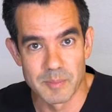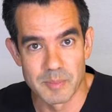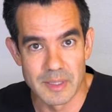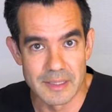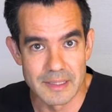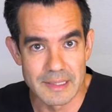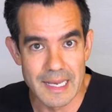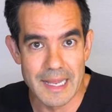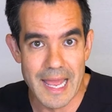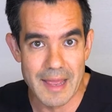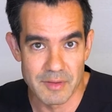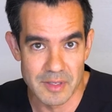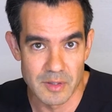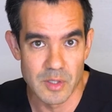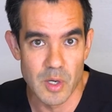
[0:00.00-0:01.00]
but
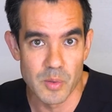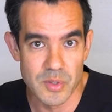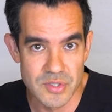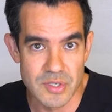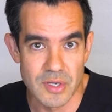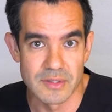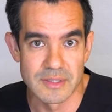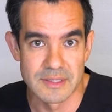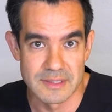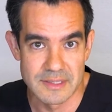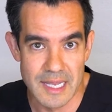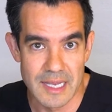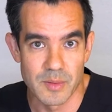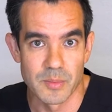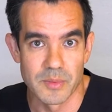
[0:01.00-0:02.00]
having a lower salt
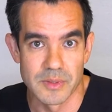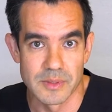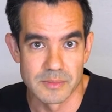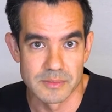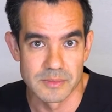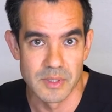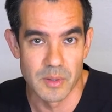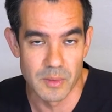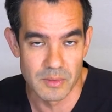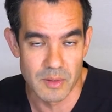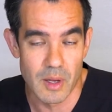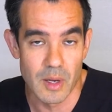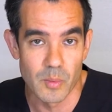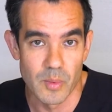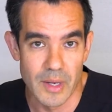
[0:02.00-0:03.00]
intake will go a
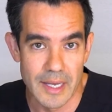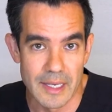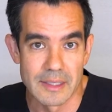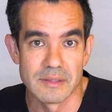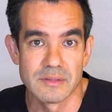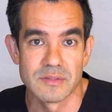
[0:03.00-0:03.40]
long way